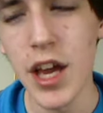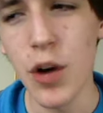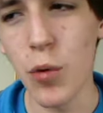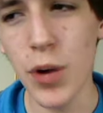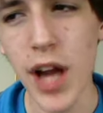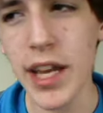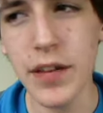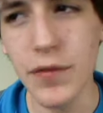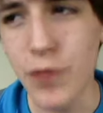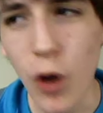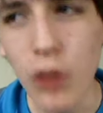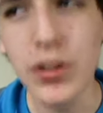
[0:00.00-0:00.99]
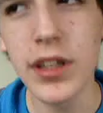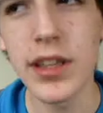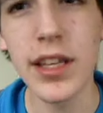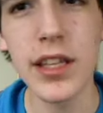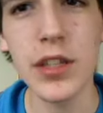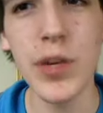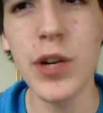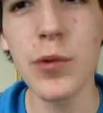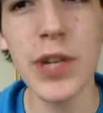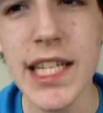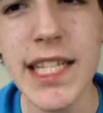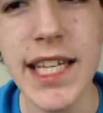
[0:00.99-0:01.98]
We're not involved in this. We
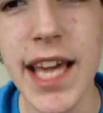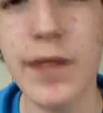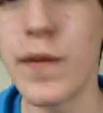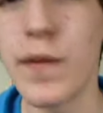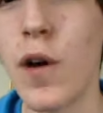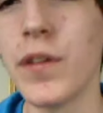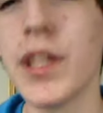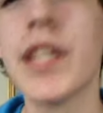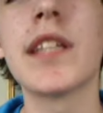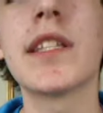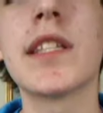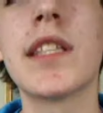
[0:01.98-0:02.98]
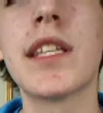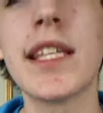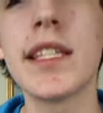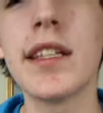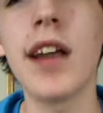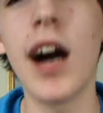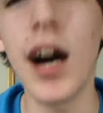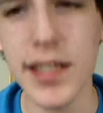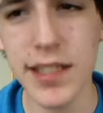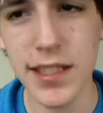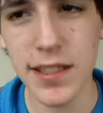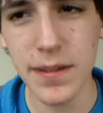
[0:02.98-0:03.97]
don't need to get involved in this. This isn't
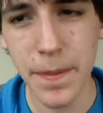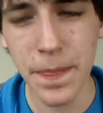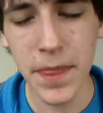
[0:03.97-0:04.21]
us.